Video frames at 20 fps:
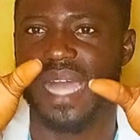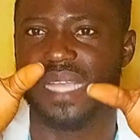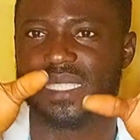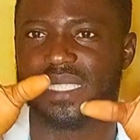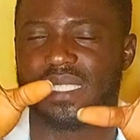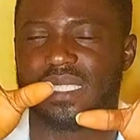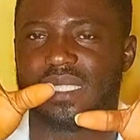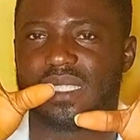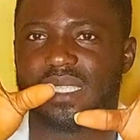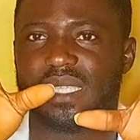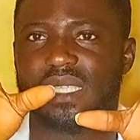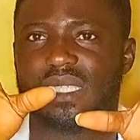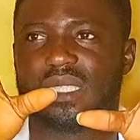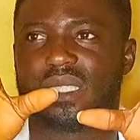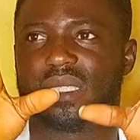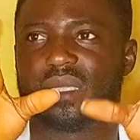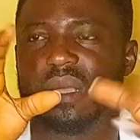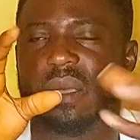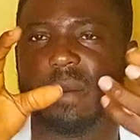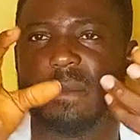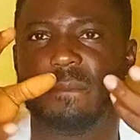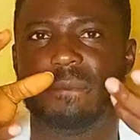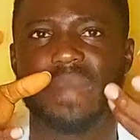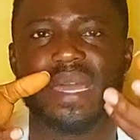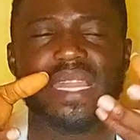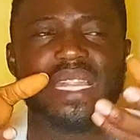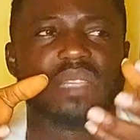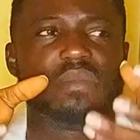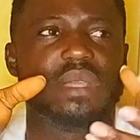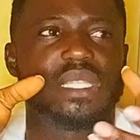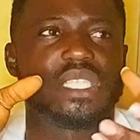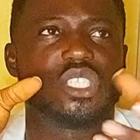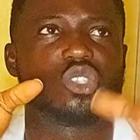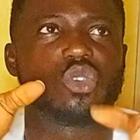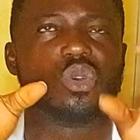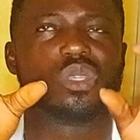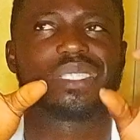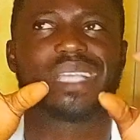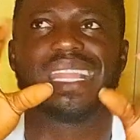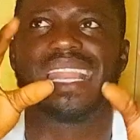as this management
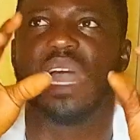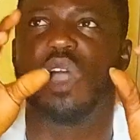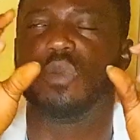is concerned.